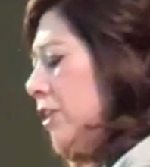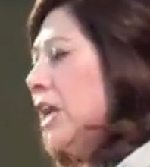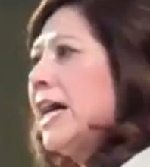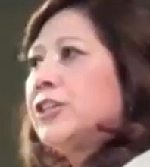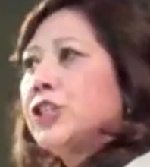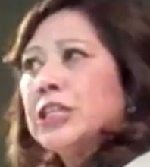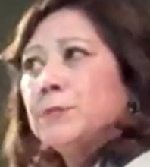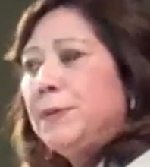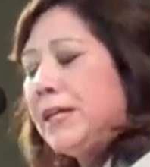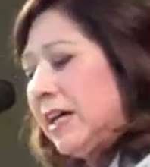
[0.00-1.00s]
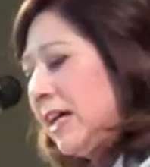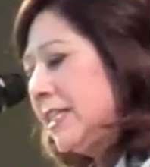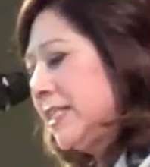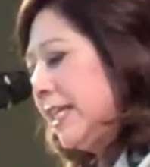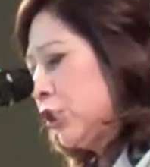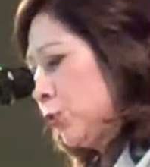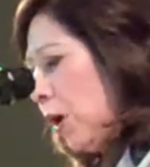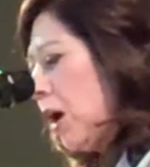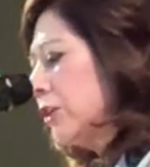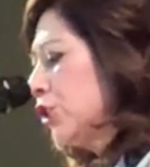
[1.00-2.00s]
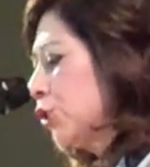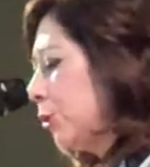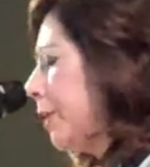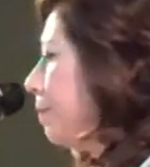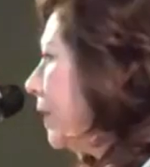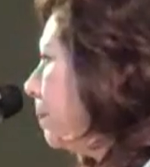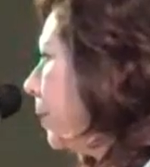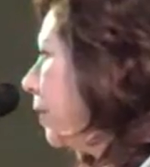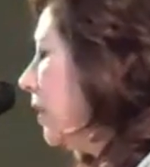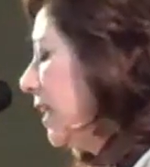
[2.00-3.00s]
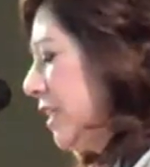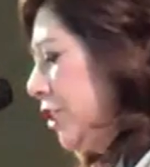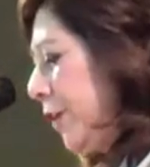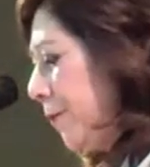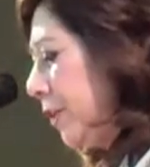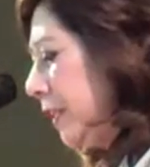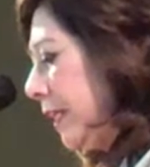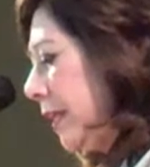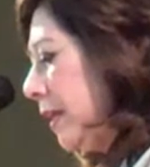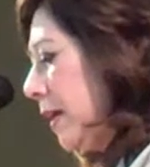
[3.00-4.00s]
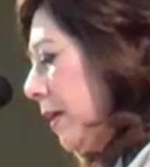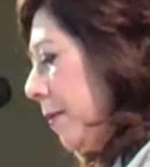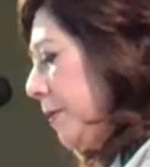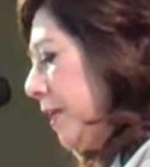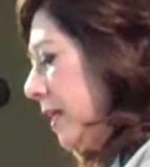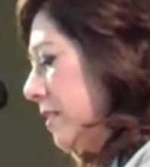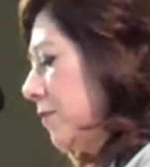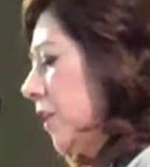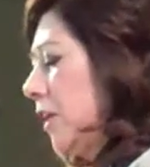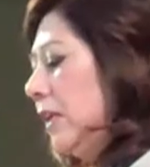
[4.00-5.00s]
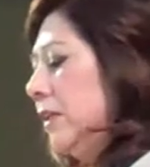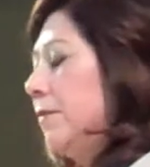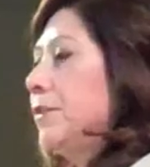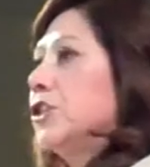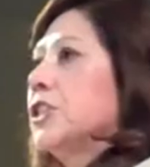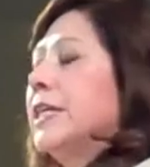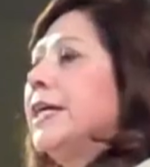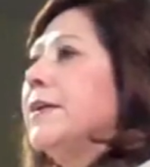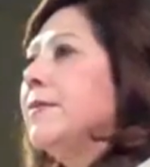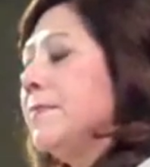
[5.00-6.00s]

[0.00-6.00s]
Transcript: Not just because it's wrong to treat people differently because of the color of their skin,